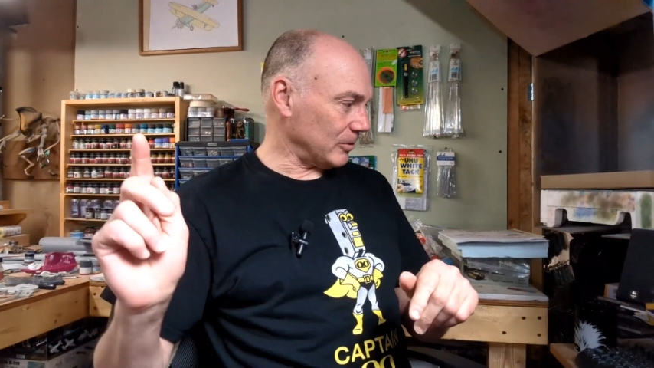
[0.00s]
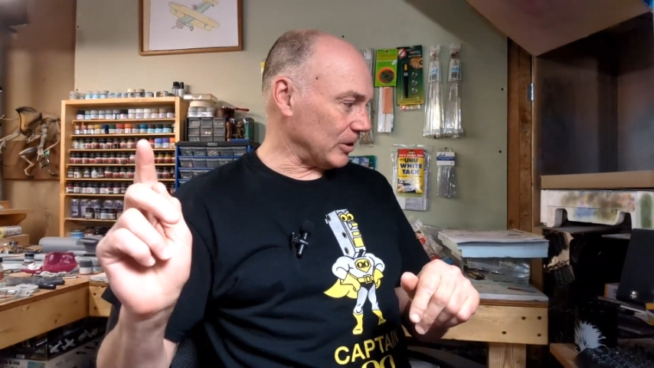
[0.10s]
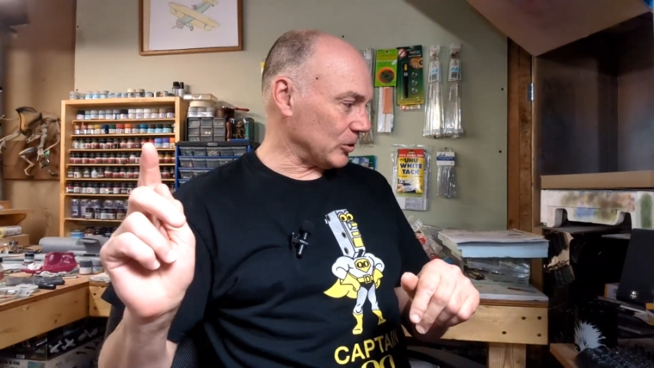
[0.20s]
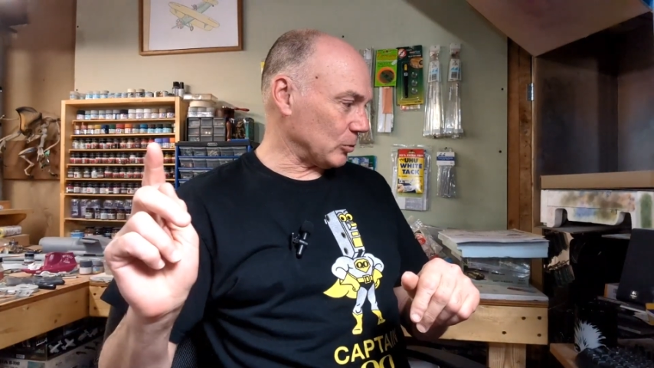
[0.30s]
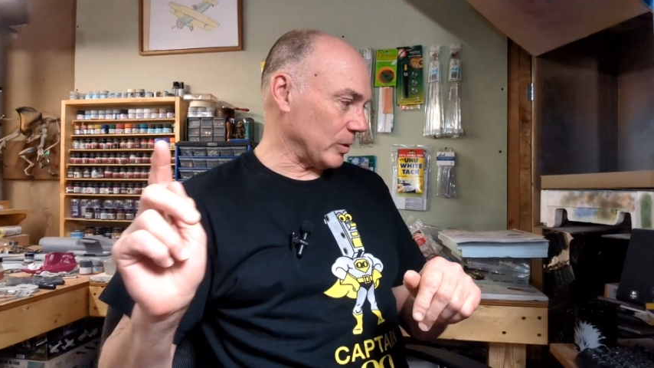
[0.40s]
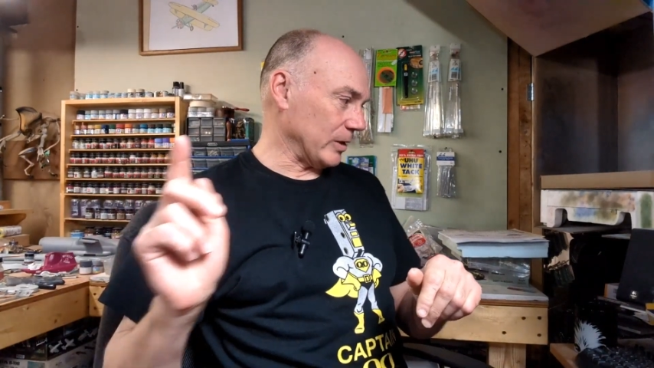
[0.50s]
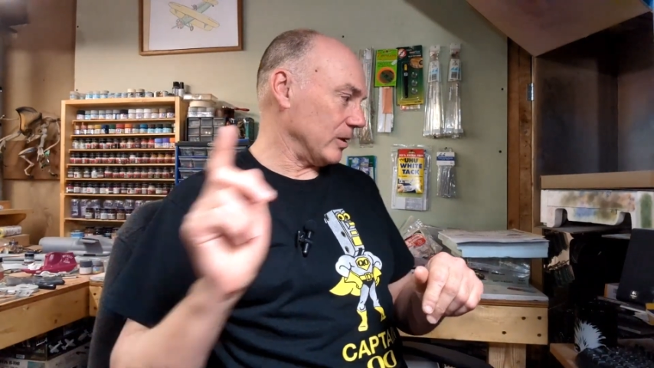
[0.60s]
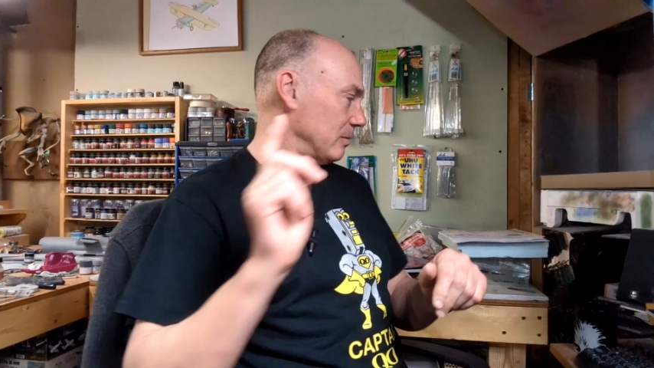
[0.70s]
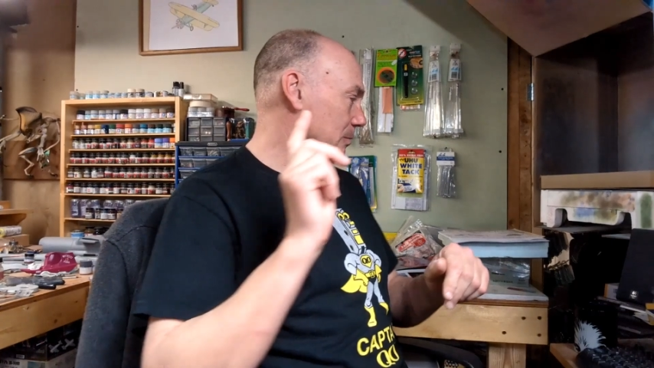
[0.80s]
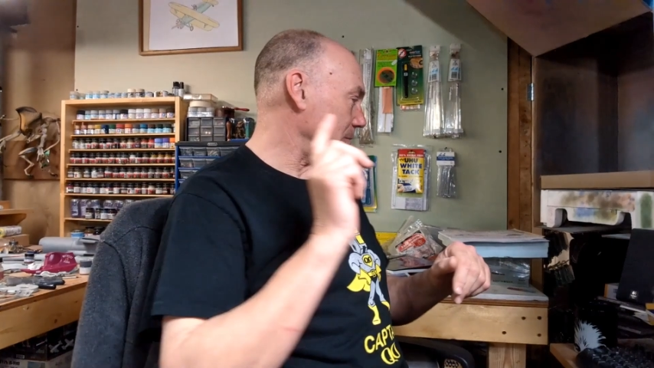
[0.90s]
Where else
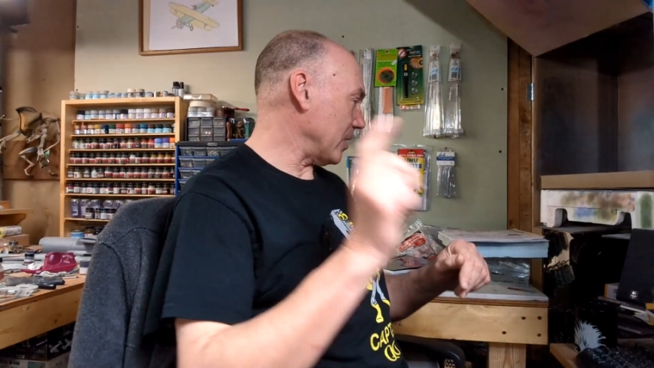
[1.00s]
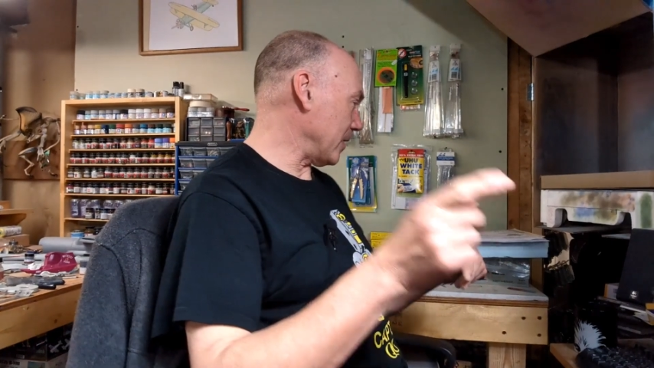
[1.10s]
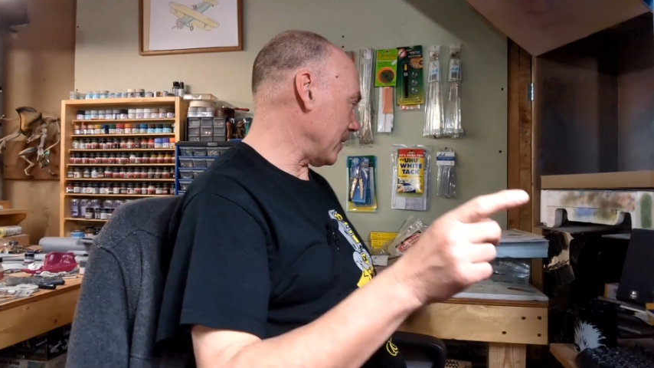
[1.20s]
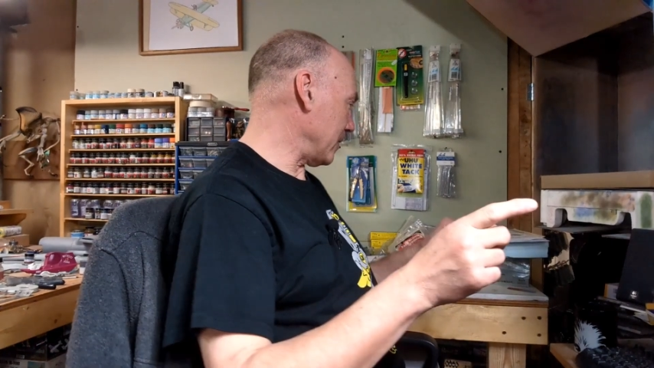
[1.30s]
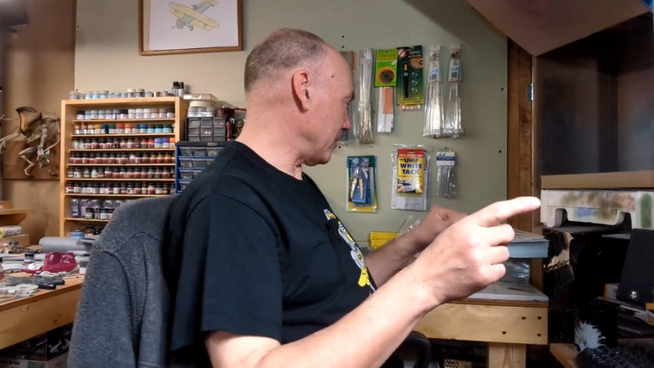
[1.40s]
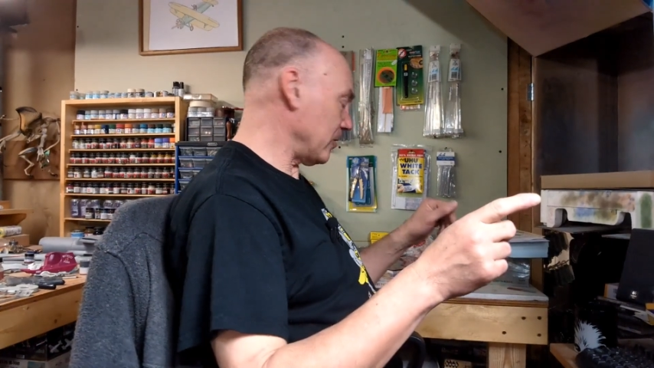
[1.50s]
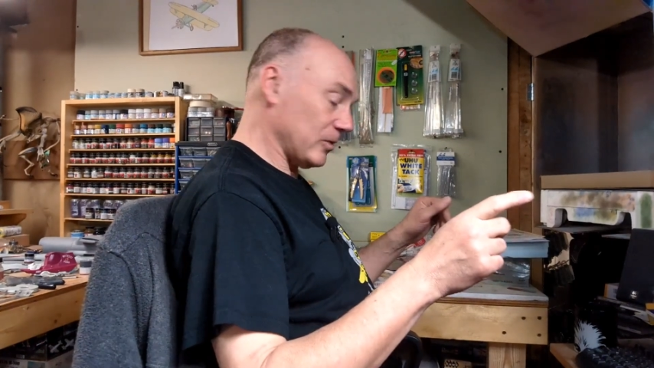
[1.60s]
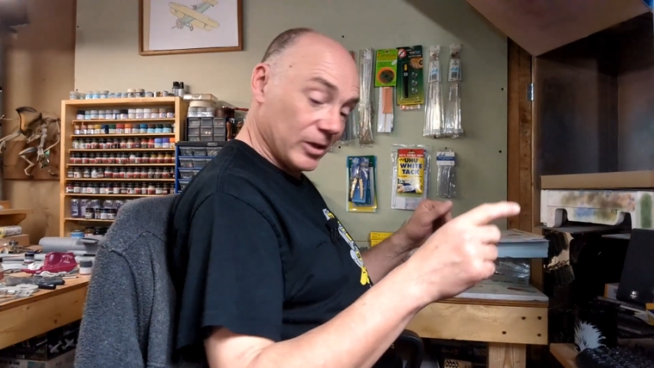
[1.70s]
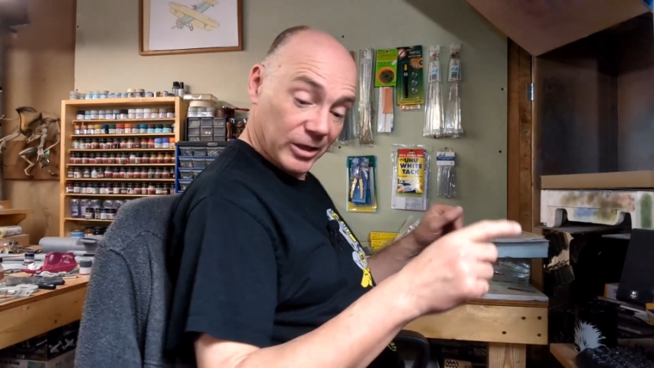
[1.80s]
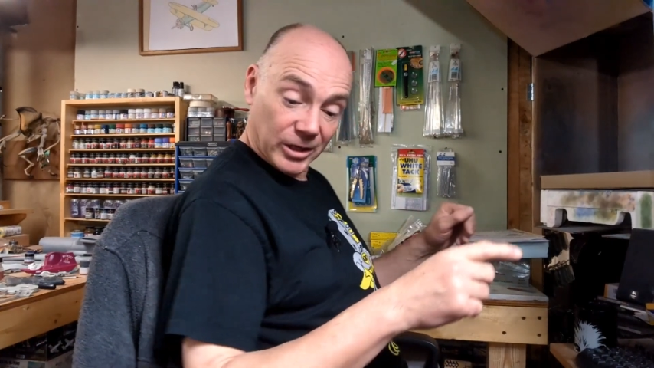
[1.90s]
we?
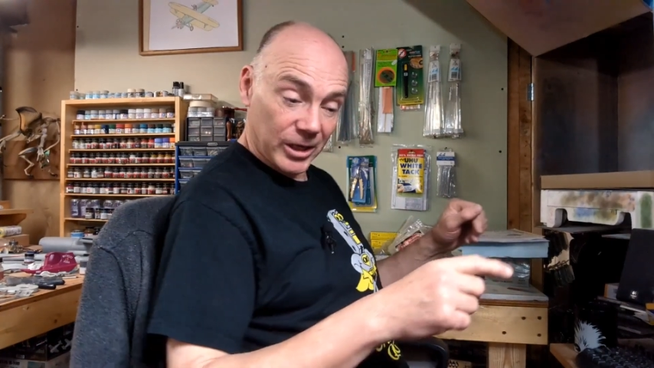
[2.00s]
The